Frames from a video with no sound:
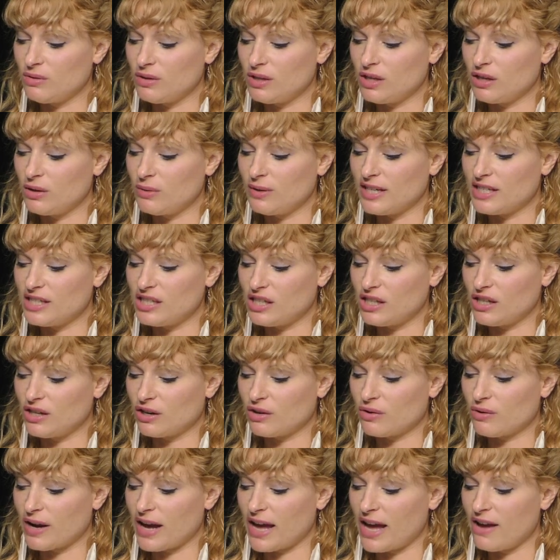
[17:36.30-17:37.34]
you into your
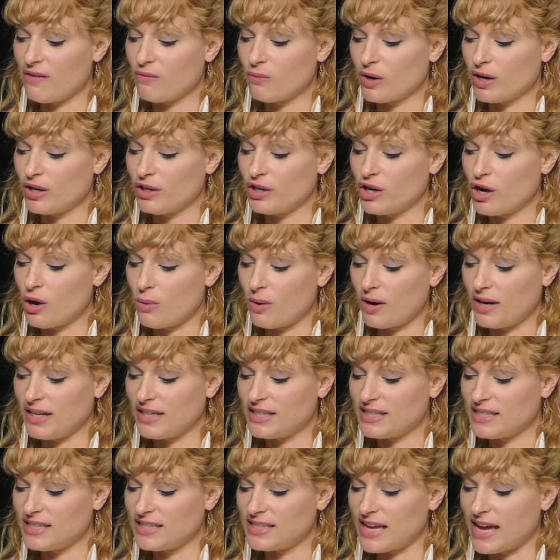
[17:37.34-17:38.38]
grave where no one
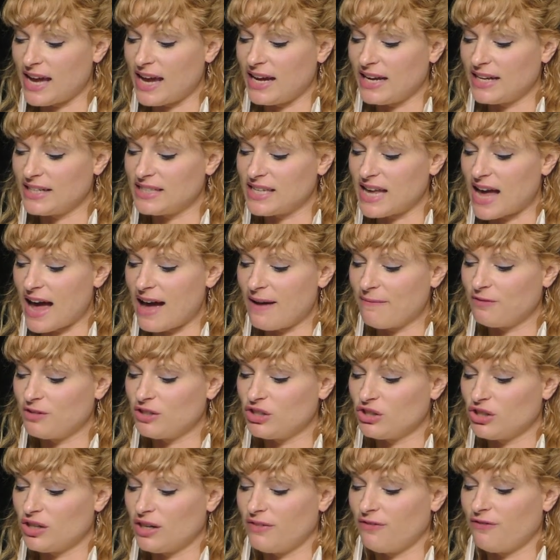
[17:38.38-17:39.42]
is saved. It's
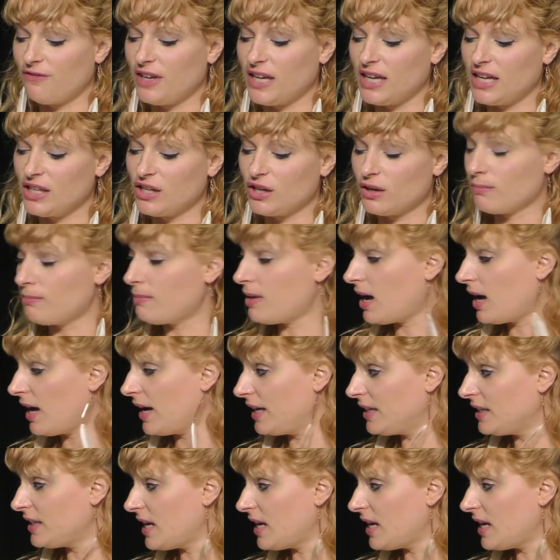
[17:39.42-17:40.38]
atrophied your mind